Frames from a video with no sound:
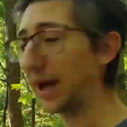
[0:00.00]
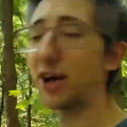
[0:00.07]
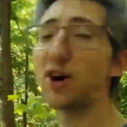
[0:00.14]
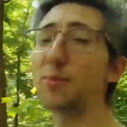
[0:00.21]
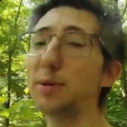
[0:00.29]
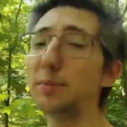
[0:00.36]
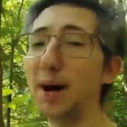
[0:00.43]
call
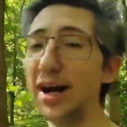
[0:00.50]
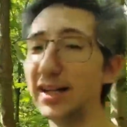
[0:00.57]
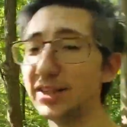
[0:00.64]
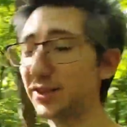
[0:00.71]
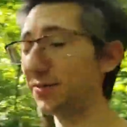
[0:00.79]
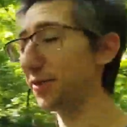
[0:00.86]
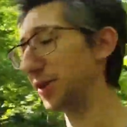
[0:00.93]
me
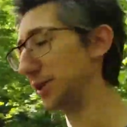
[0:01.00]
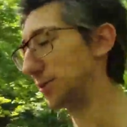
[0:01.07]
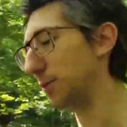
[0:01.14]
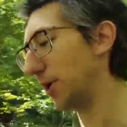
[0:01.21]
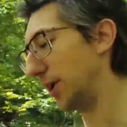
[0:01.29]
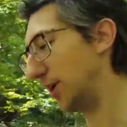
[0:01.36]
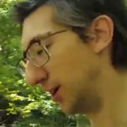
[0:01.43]
biased for this
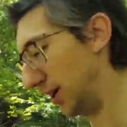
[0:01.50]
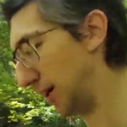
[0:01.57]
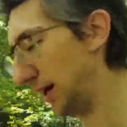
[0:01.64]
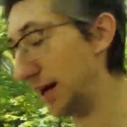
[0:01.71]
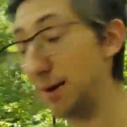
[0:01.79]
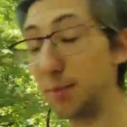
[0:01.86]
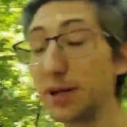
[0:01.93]
one,
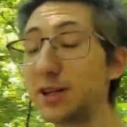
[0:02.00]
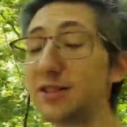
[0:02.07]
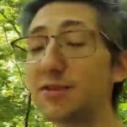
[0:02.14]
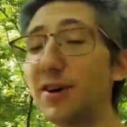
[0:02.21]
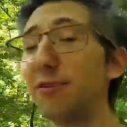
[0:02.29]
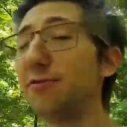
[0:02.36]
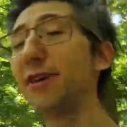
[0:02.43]
but it's
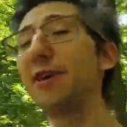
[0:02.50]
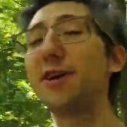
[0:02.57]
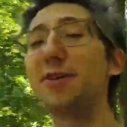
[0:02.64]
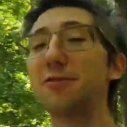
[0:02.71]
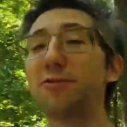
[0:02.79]
our very own